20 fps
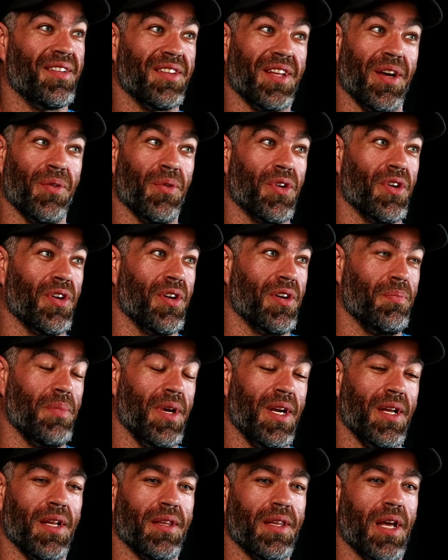They were good.
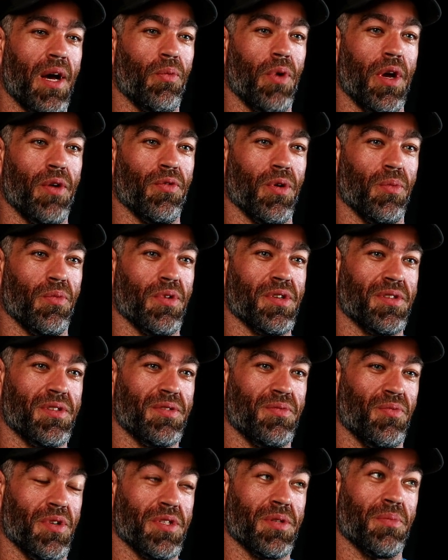Being in that weight room
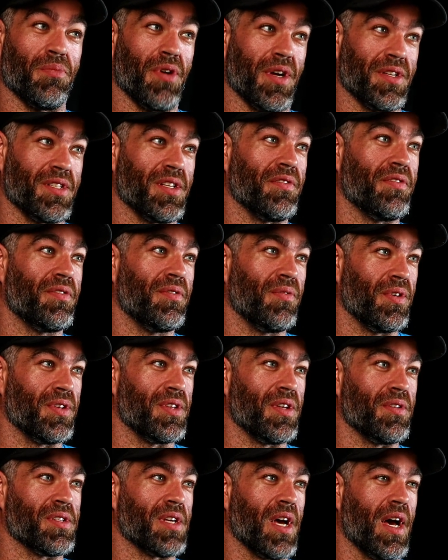was impressive with
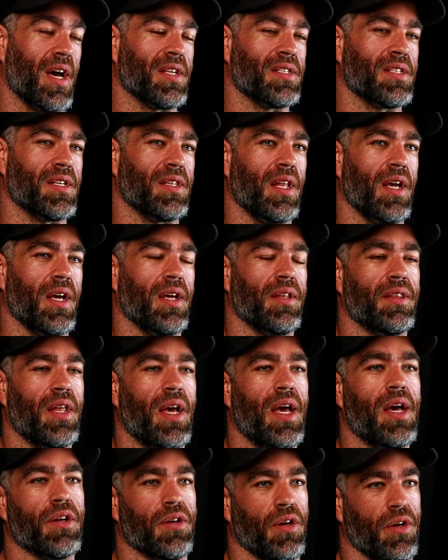those guys. And they
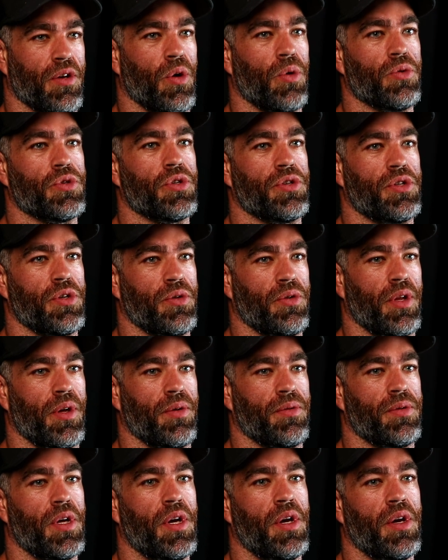had a good culture, too,
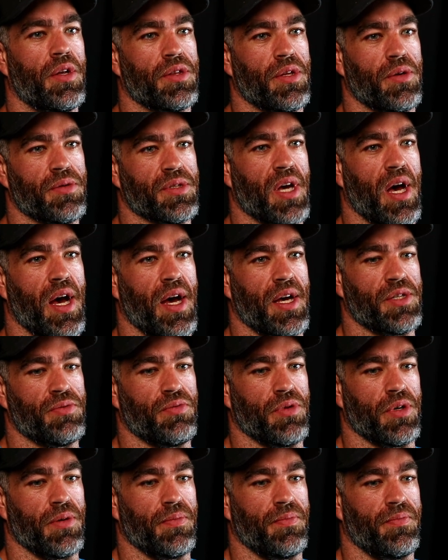though. Those guys
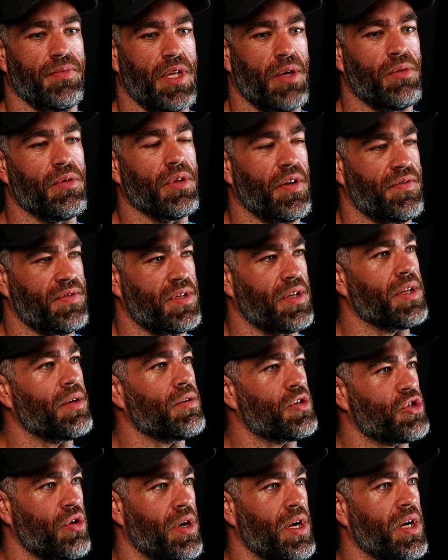were lifting, they
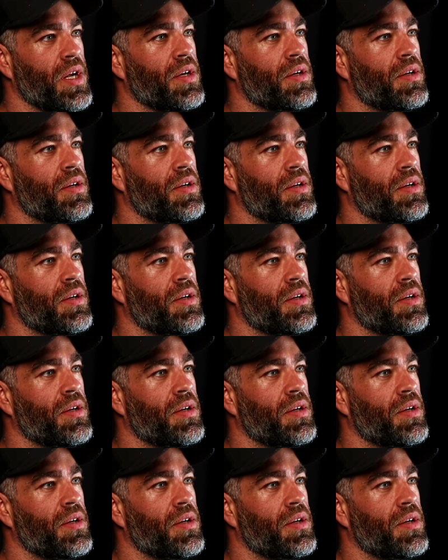were training.